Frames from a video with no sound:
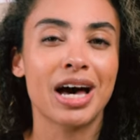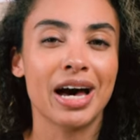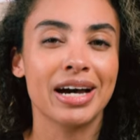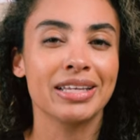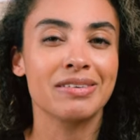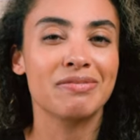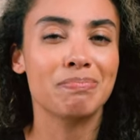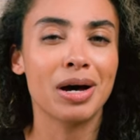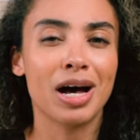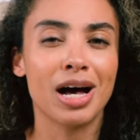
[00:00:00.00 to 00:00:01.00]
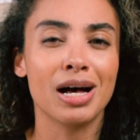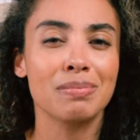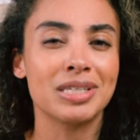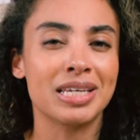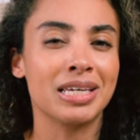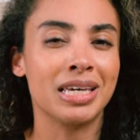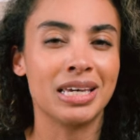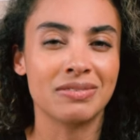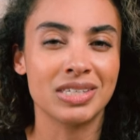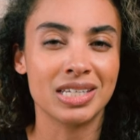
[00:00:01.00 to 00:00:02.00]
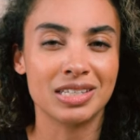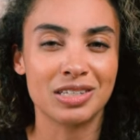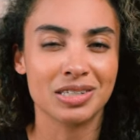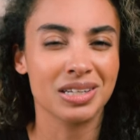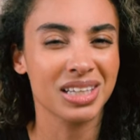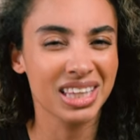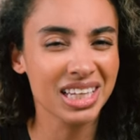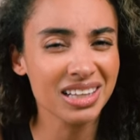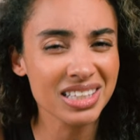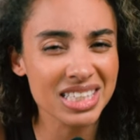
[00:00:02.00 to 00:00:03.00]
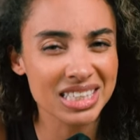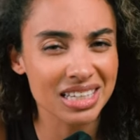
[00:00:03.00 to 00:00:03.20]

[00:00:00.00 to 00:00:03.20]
kind of pops and gives it just a little